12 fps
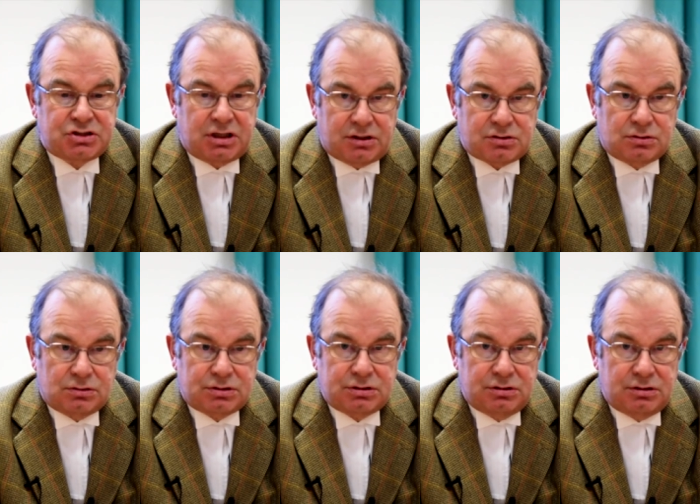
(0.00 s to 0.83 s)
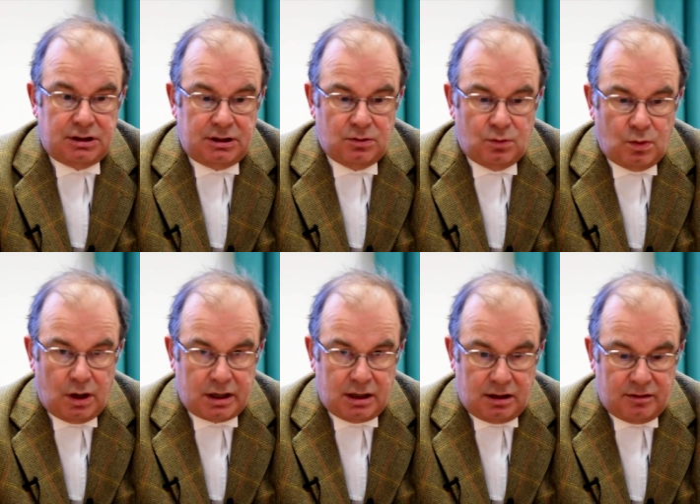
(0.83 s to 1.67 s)
central to the
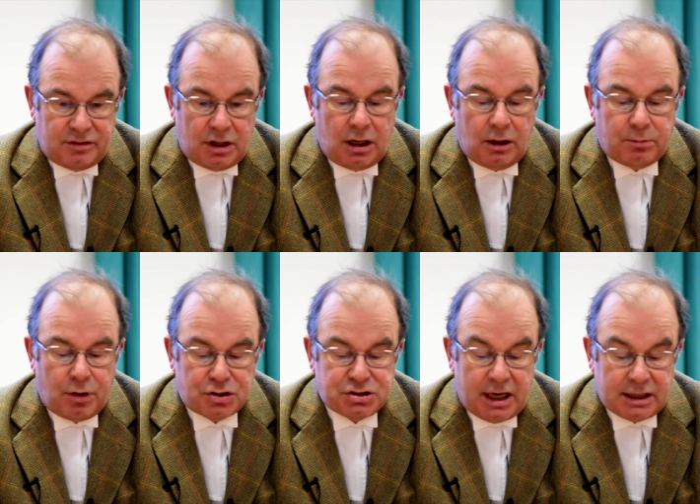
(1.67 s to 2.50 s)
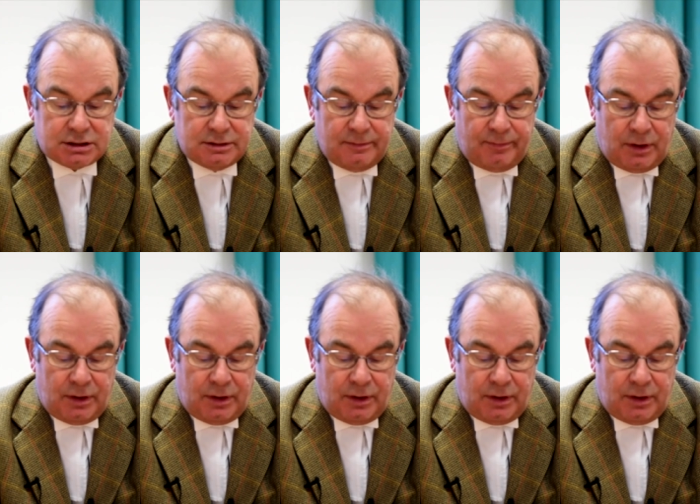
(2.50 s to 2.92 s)
working of the whole project.